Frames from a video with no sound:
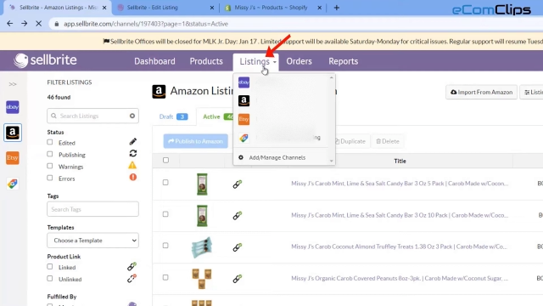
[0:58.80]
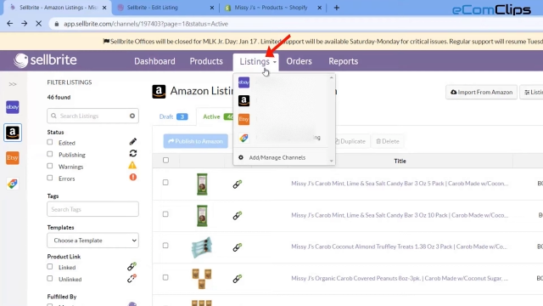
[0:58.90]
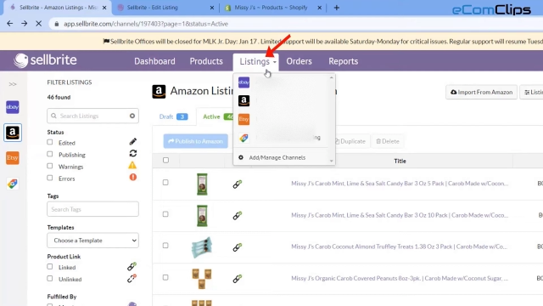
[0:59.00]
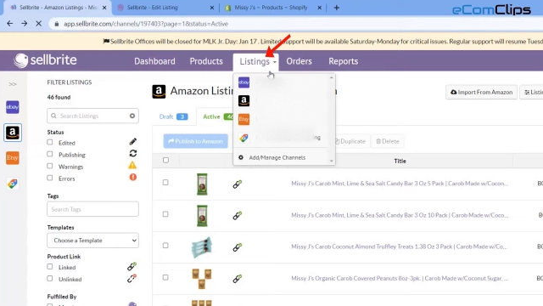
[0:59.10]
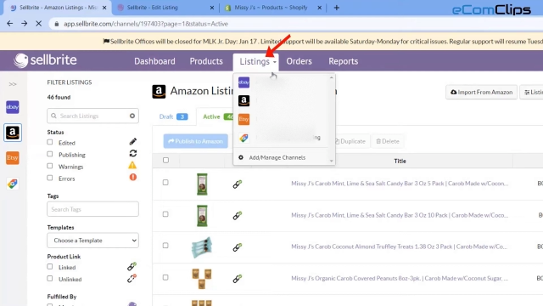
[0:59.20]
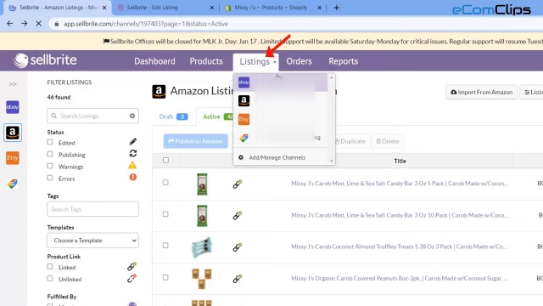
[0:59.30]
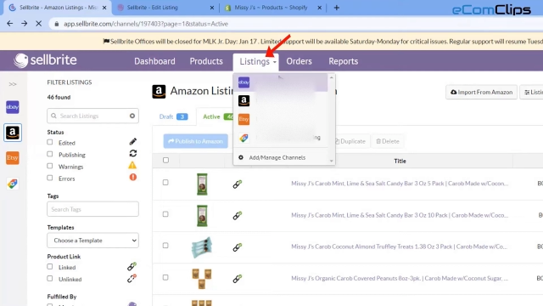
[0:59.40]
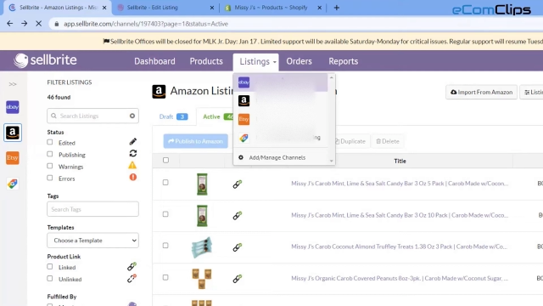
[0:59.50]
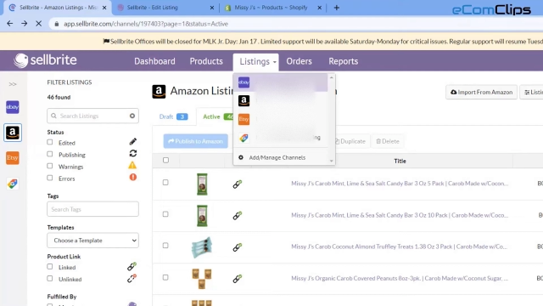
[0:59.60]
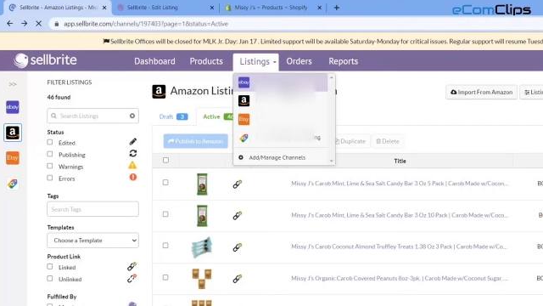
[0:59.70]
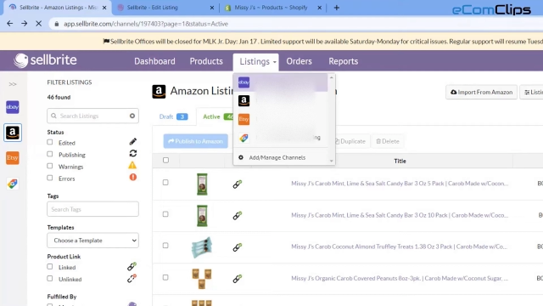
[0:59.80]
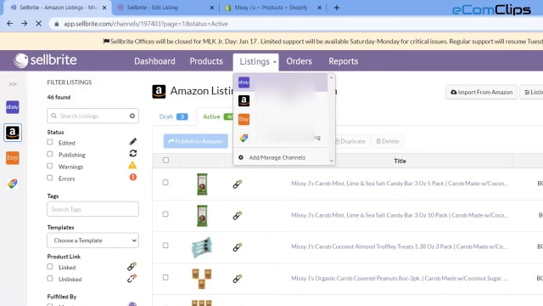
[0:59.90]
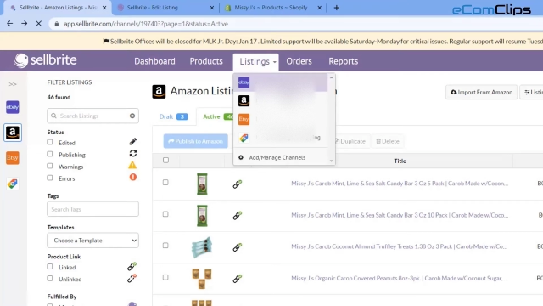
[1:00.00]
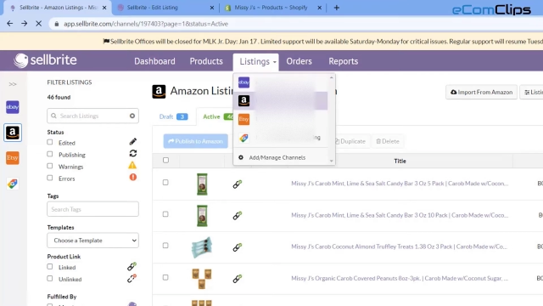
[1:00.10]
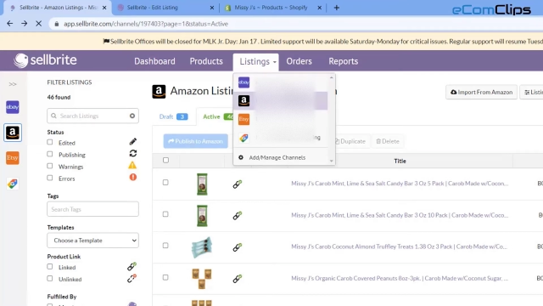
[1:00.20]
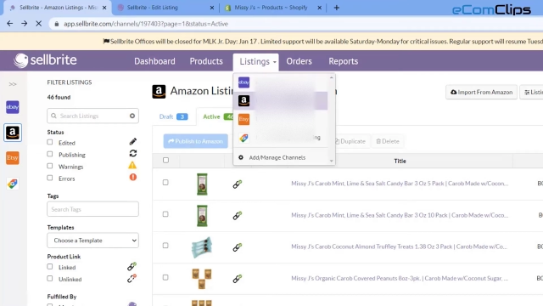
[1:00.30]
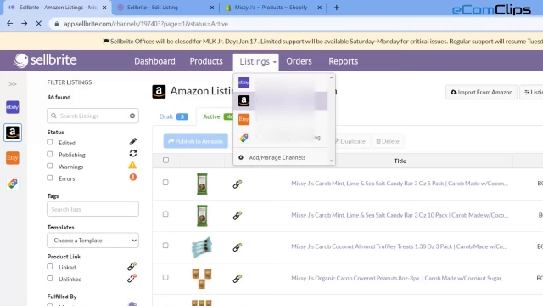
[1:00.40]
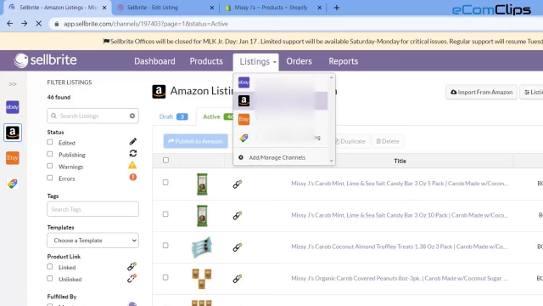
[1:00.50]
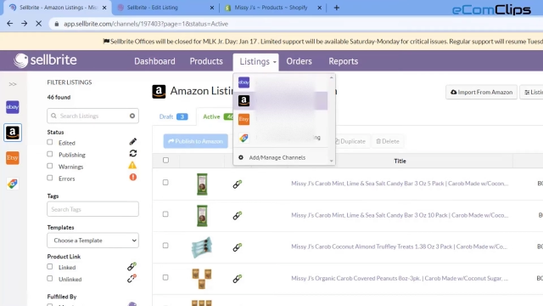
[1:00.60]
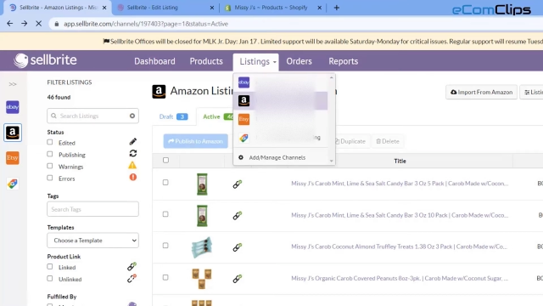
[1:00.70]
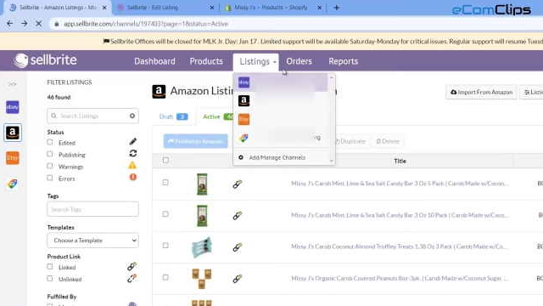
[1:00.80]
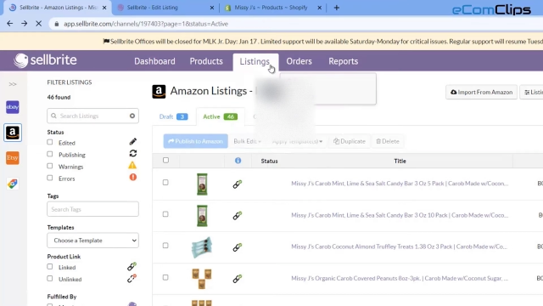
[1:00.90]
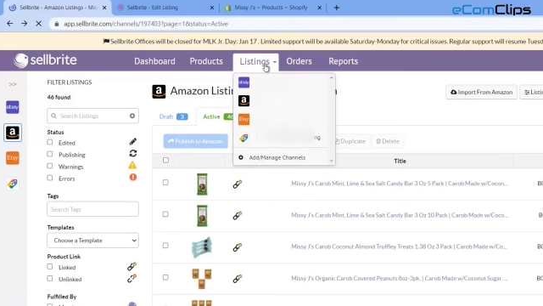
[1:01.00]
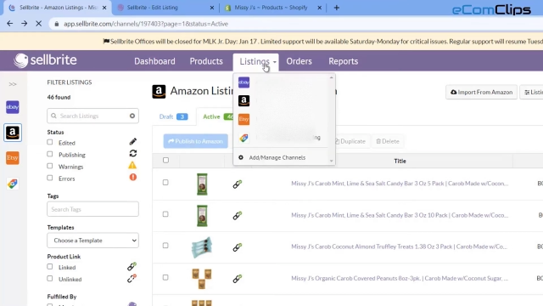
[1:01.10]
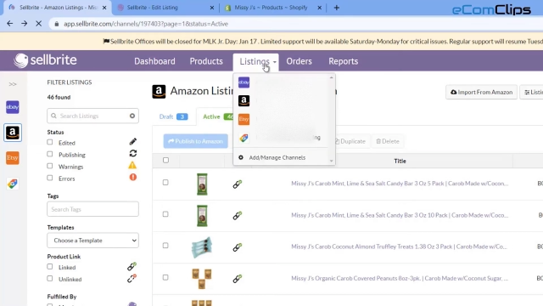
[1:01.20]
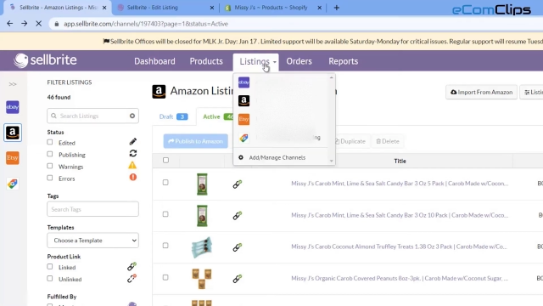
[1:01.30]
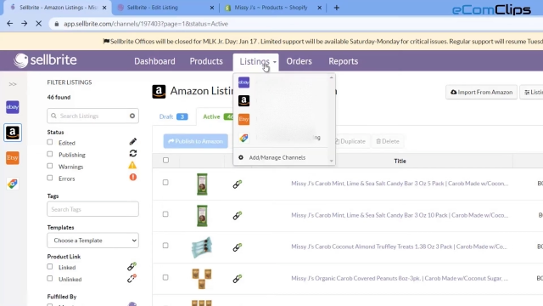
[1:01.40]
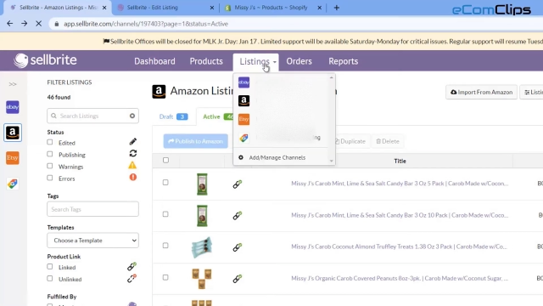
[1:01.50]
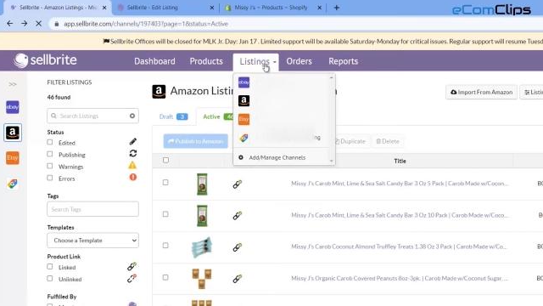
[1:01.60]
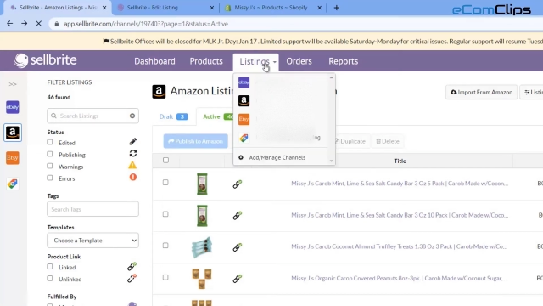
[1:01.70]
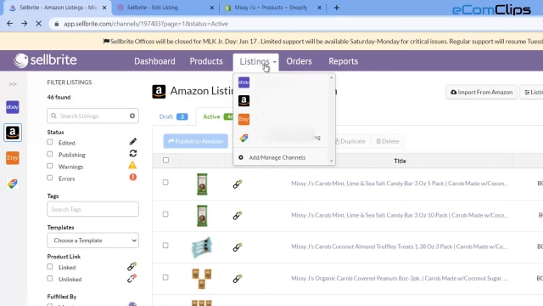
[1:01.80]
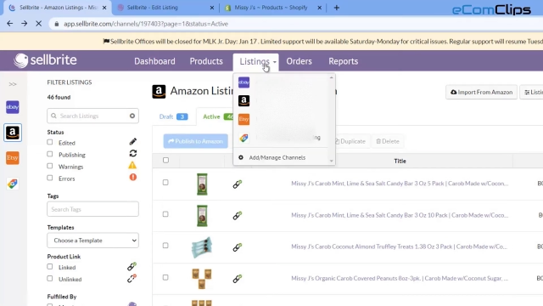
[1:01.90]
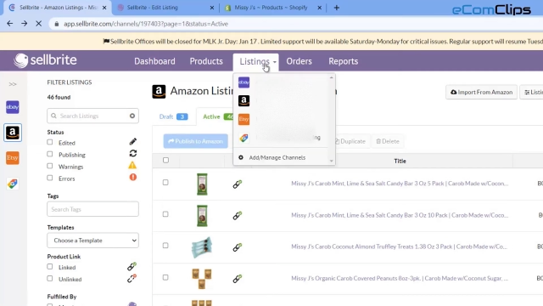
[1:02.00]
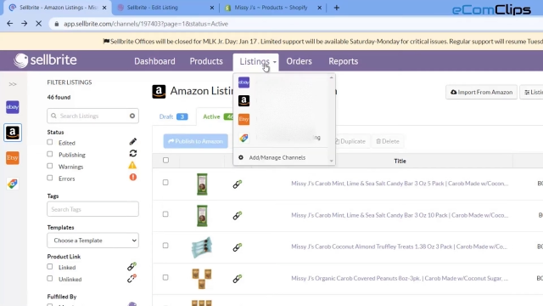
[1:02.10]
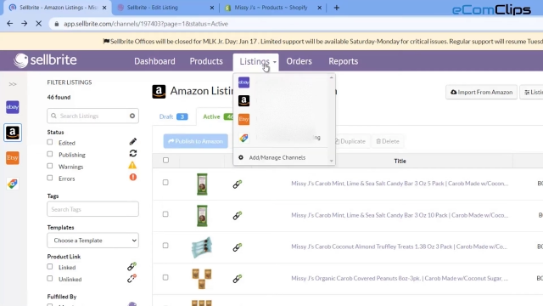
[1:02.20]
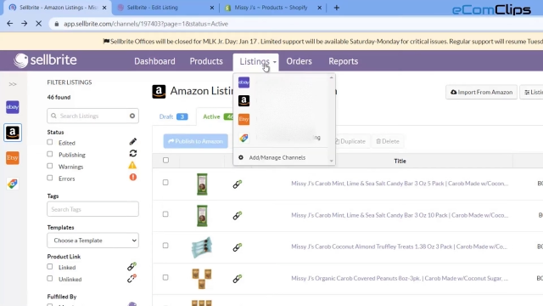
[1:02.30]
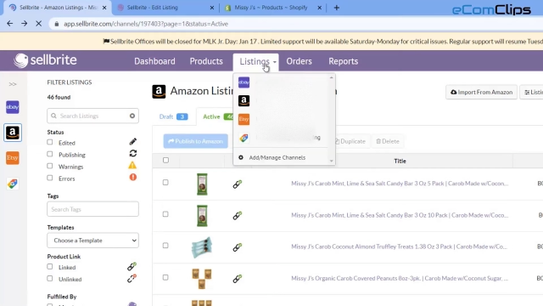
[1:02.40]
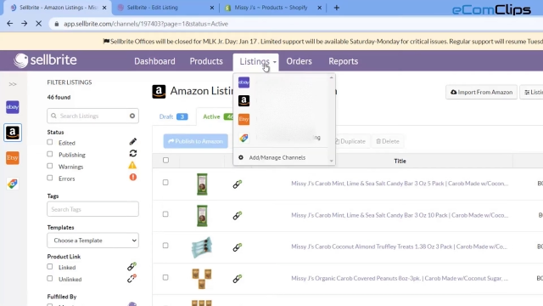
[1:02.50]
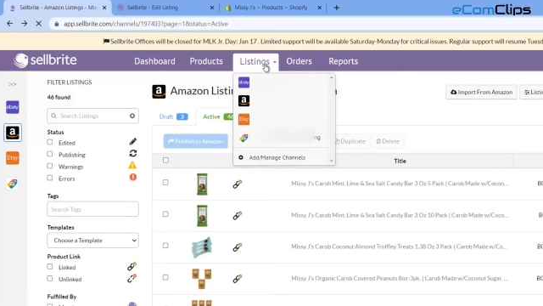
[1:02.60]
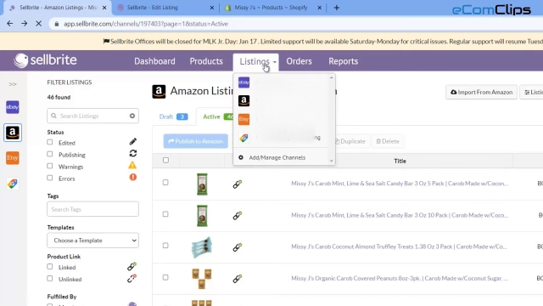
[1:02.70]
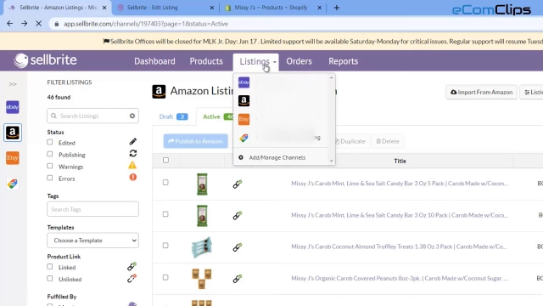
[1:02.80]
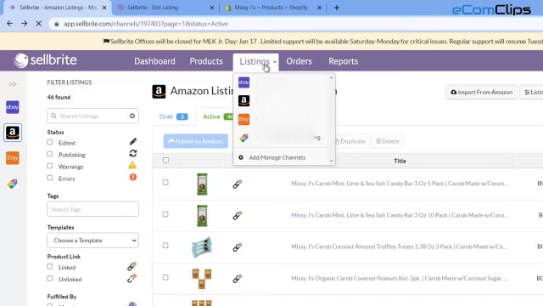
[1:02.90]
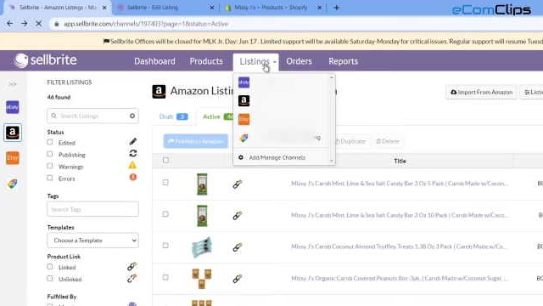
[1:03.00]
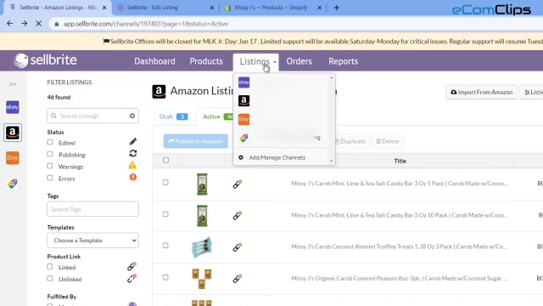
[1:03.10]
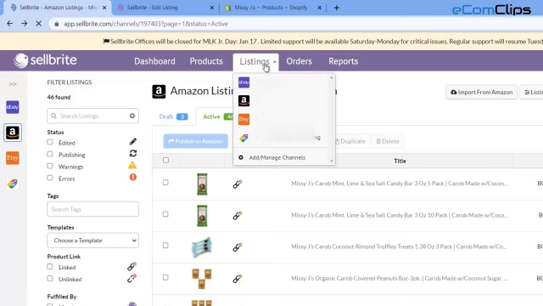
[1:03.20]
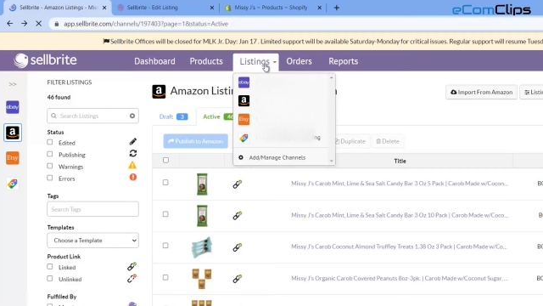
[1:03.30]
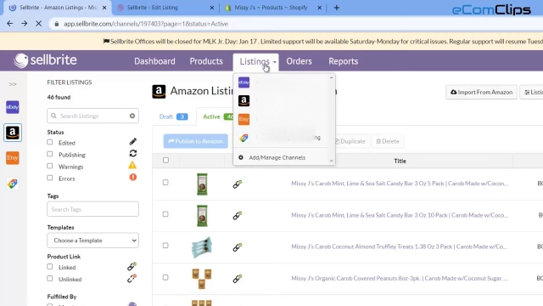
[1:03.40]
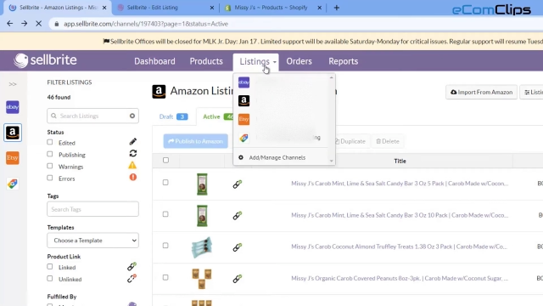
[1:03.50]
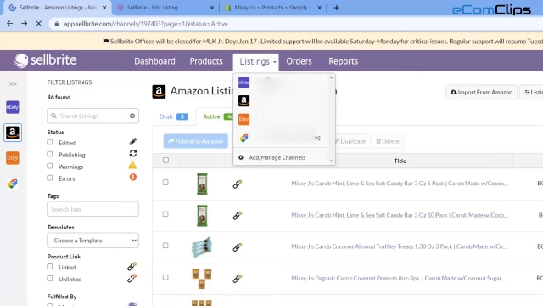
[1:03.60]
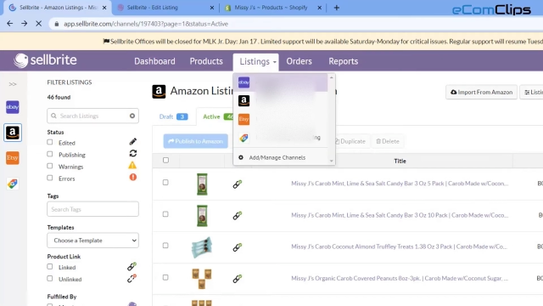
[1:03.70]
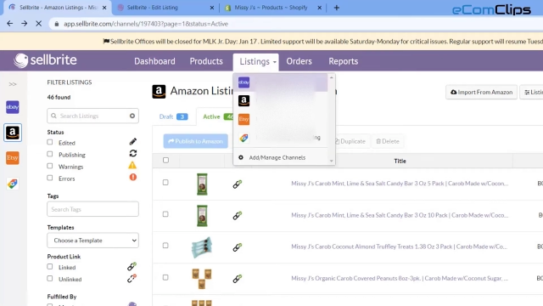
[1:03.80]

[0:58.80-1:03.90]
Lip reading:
[unreadable: no face in view]